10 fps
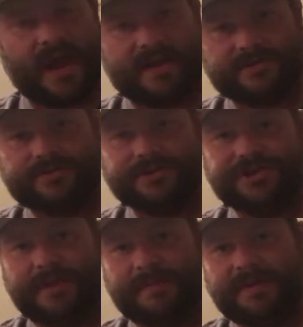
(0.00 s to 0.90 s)
extra
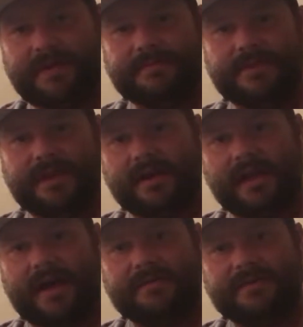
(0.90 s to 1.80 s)
chip in them that
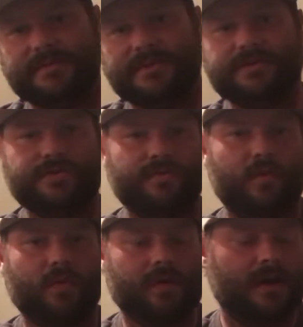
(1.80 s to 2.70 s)
allow them to do
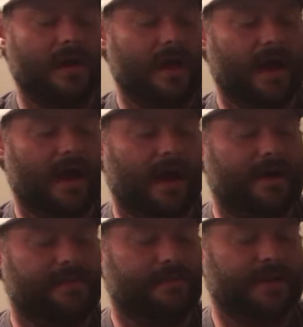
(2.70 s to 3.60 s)
more
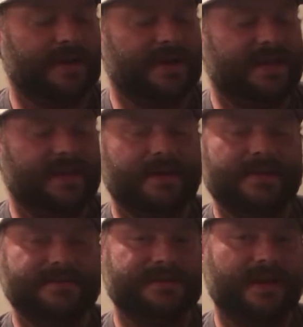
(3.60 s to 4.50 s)
3D
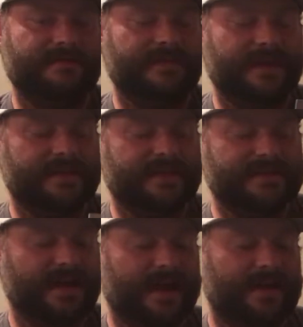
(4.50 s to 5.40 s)
stuff in
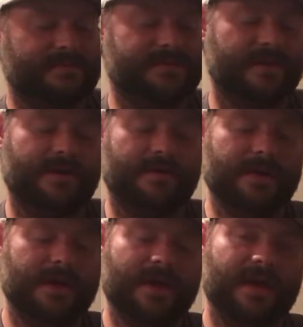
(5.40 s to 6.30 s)
these games. So
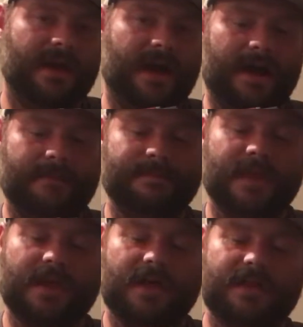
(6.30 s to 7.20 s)

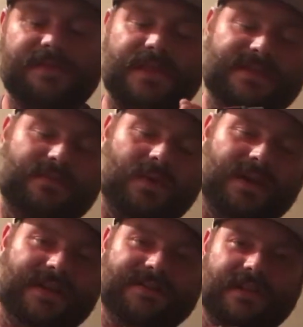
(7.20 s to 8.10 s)
this
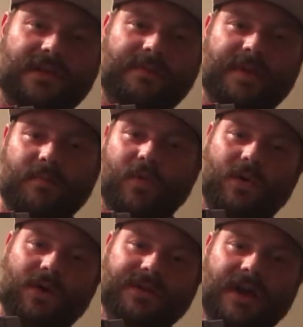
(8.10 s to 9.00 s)
one is a little bit
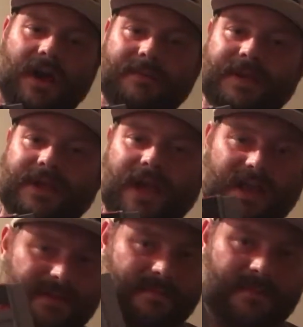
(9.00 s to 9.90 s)
more uncommon
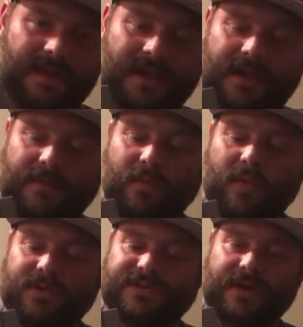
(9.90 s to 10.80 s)
and getting
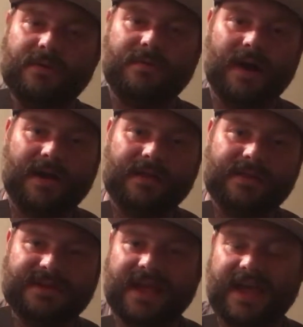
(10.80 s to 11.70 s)
more so by
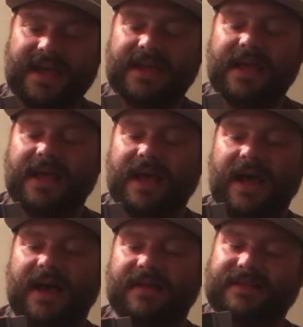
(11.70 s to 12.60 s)
the day.
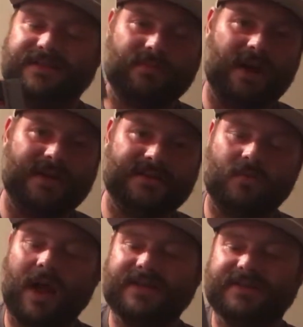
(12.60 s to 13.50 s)
It's
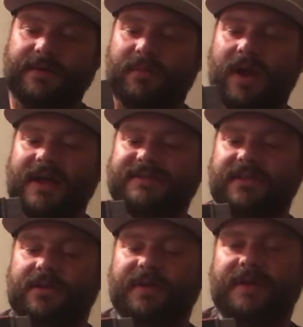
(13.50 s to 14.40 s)
rising in price a
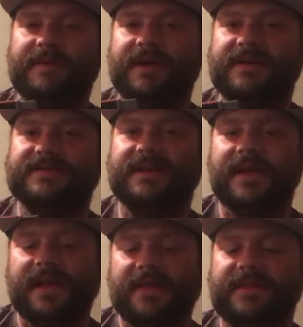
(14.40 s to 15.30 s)
little bit because
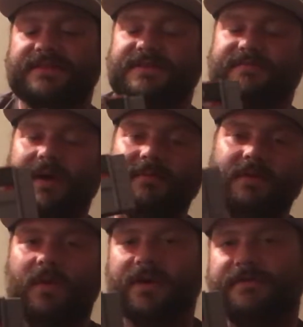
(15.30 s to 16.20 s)
this is probably
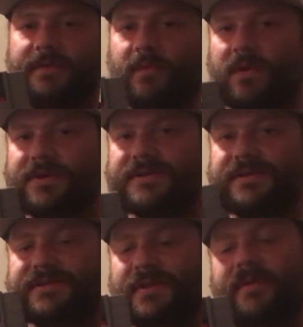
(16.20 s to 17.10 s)
one of the
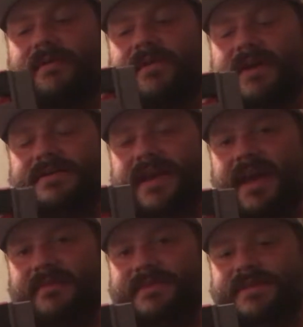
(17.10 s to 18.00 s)
worst Super FX
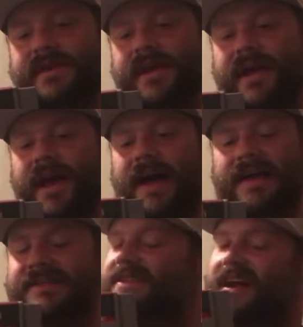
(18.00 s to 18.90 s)
games.
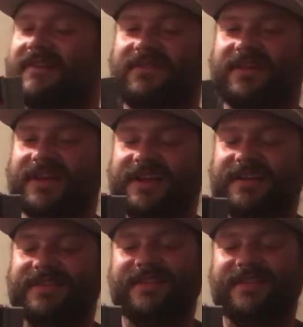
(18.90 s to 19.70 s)
It's not really